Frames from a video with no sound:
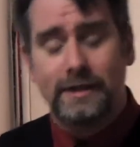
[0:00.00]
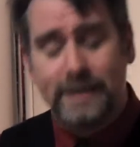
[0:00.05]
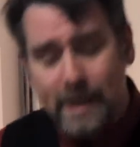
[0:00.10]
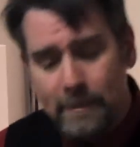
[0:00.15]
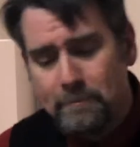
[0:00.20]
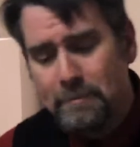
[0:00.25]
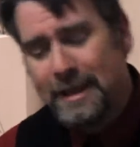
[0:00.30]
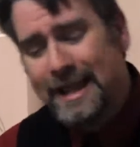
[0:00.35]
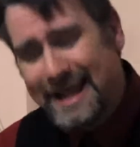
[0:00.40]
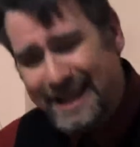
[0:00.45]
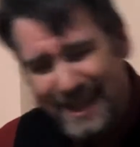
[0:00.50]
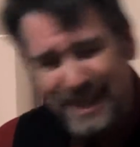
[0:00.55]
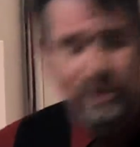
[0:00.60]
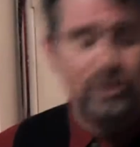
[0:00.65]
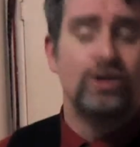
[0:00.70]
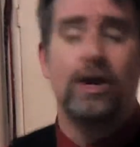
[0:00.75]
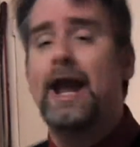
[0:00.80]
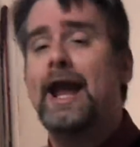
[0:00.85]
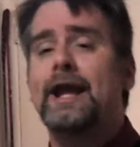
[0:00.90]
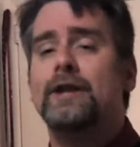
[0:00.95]
completely
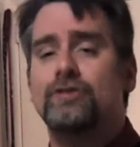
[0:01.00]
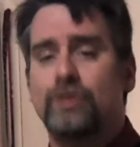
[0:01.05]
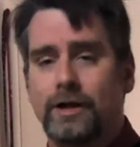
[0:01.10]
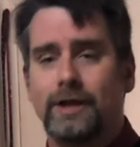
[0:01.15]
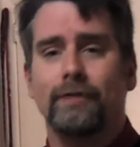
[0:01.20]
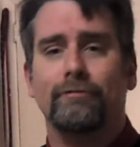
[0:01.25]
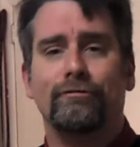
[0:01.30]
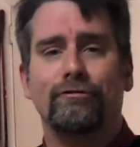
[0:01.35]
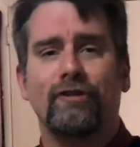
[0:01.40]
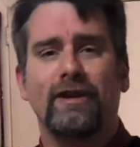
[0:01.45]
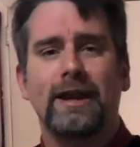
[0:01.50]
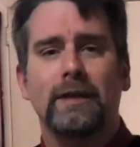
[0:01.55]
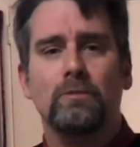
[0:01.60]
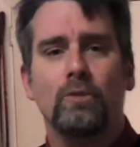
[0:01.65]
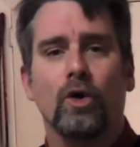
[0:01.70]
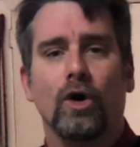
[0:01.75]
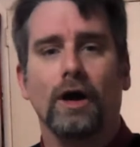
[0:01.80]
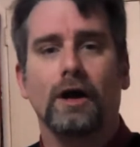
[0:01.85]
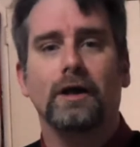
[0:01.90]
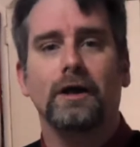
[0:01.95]
changing the
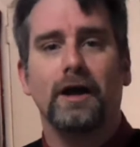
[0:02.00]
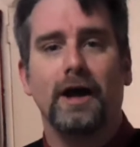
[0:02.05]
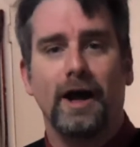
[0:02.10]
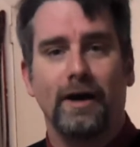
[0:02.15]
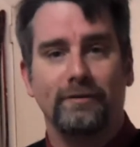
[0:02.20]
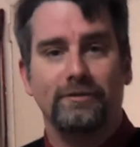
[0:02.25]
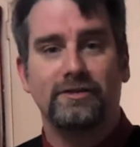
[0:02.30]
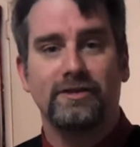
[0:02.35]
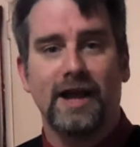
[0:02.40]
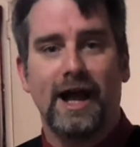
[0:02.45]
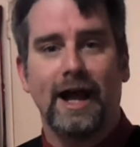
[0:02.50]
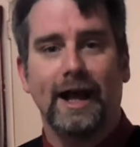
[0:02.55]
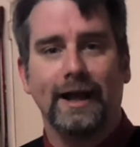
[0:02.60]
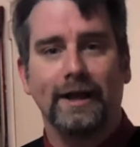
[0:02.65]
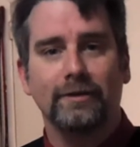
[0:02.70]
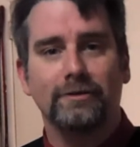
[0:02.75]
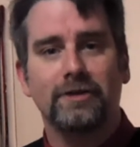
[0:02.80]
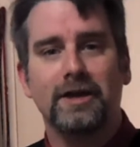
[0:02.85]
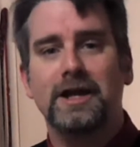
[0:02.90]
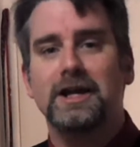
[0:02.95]
framework of
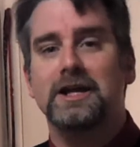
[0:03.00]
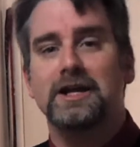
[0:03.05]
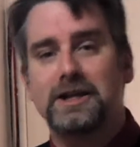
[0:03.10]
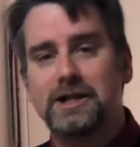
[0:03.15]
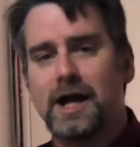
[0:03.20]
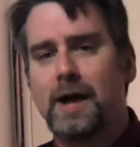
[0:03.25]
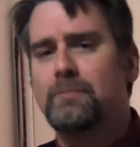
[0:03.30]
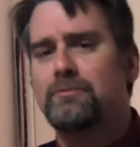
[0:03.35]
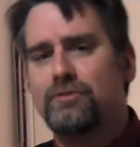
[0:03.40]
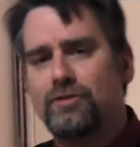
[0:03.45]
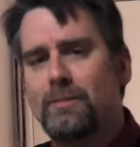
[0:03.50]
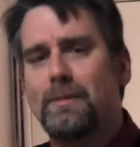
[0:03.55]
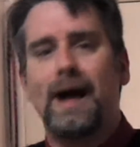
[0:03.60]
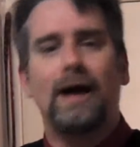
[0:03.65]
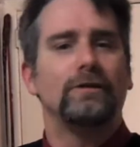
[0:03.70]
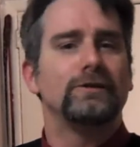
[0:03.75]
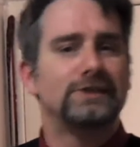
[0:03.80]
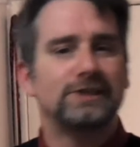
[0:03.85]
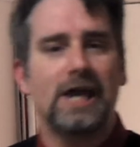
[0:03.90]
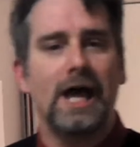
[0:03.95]
science, comes from
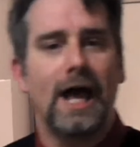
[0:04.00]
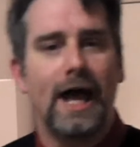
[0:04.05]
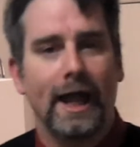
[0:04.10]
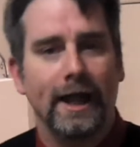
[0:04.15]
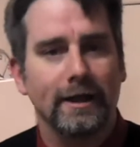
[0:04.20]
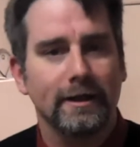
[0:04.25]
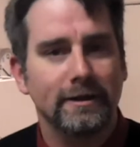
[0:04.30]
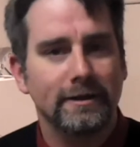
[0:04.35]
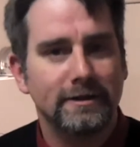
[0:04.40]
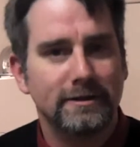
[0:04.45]
outside,